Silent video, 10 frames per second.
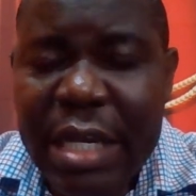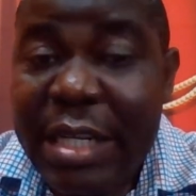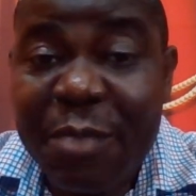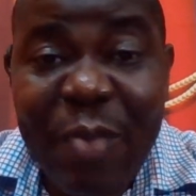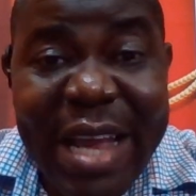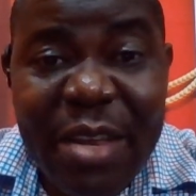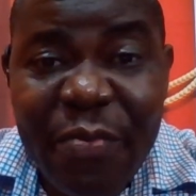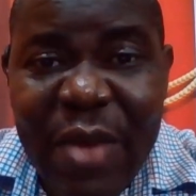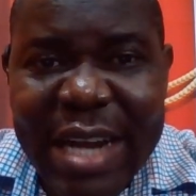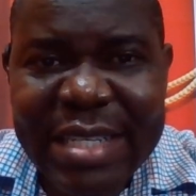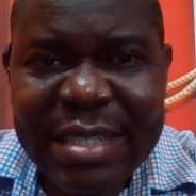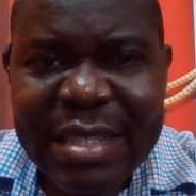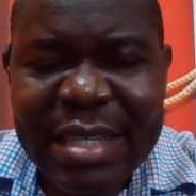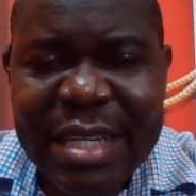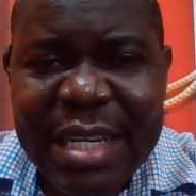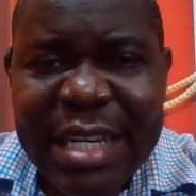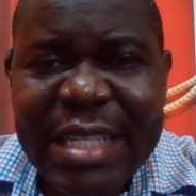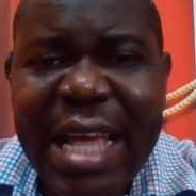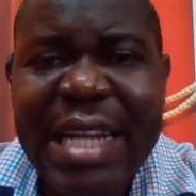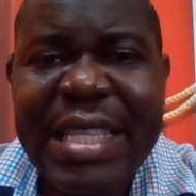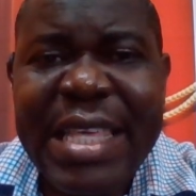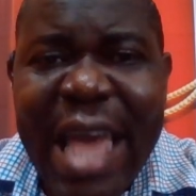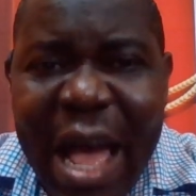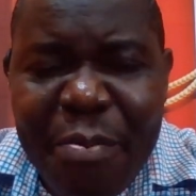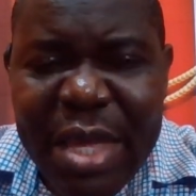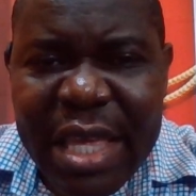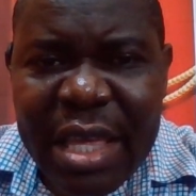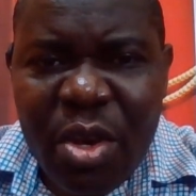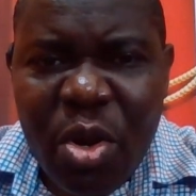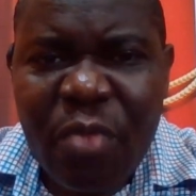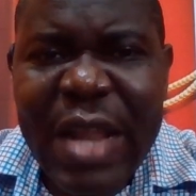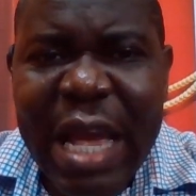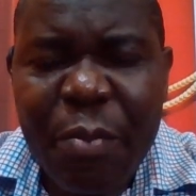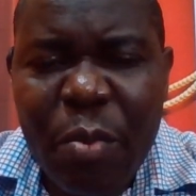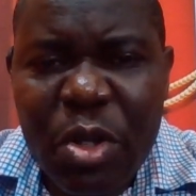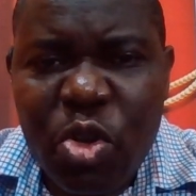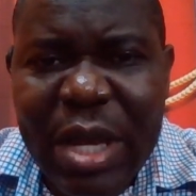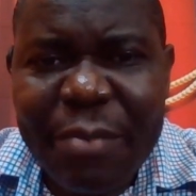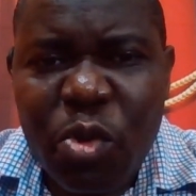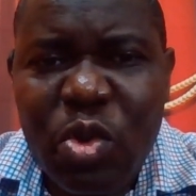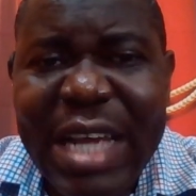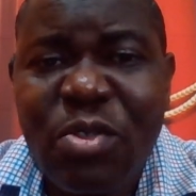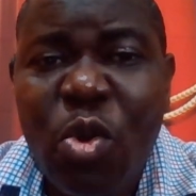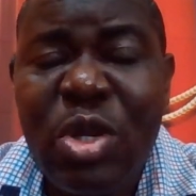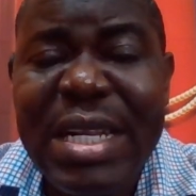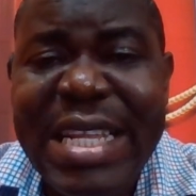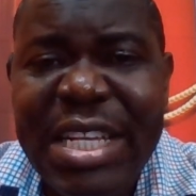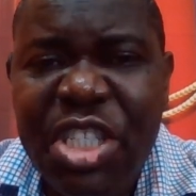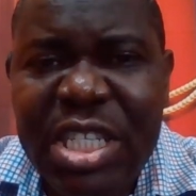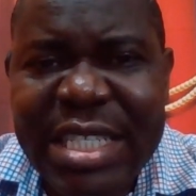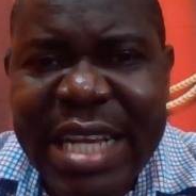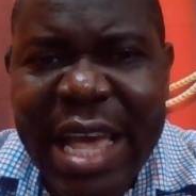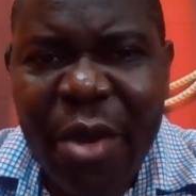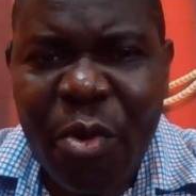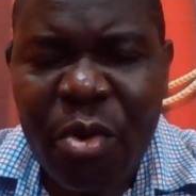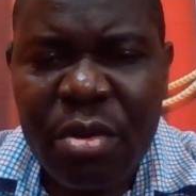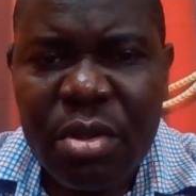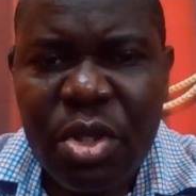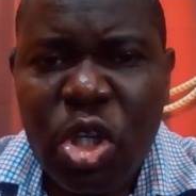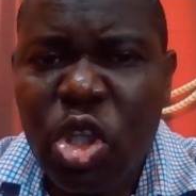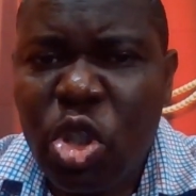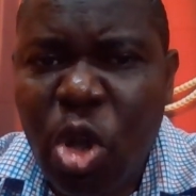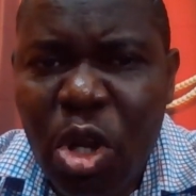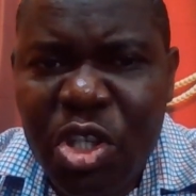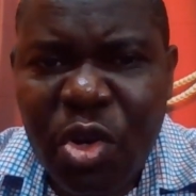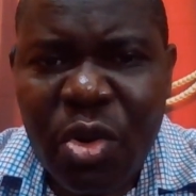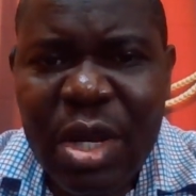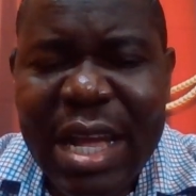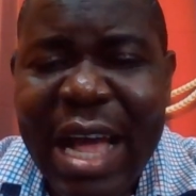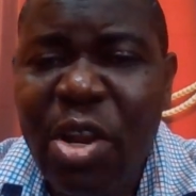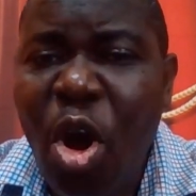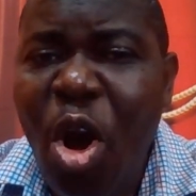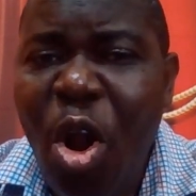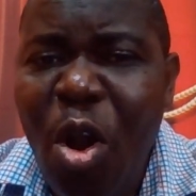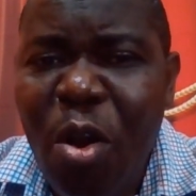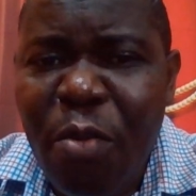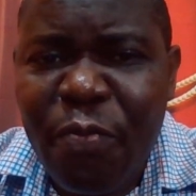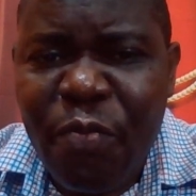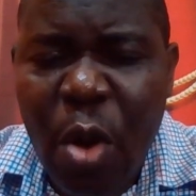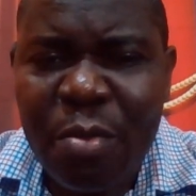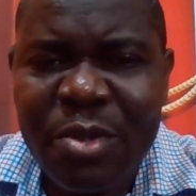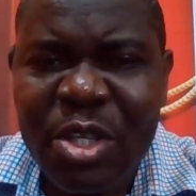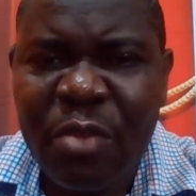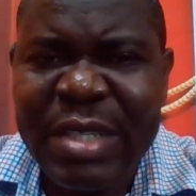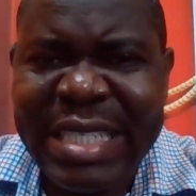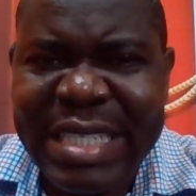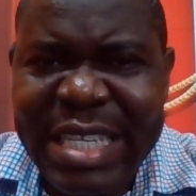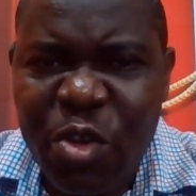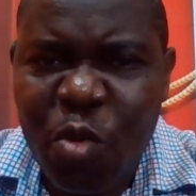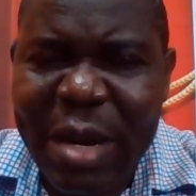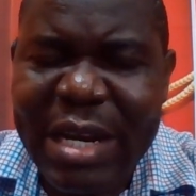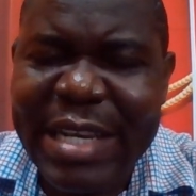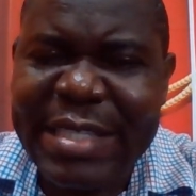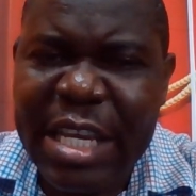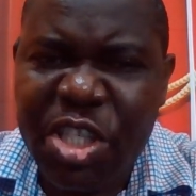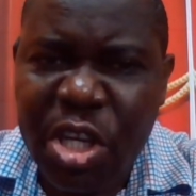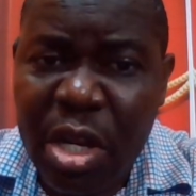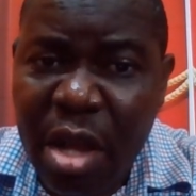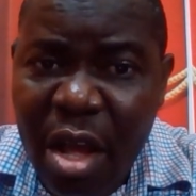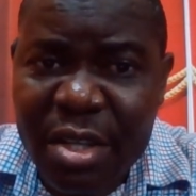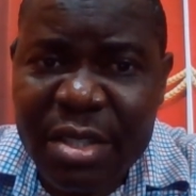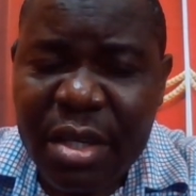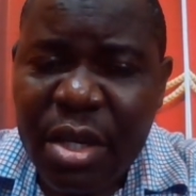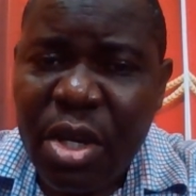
Despite the fact that the army of La République du Cameroun has unleashed terror, torture, and all forms of dehumanization on us,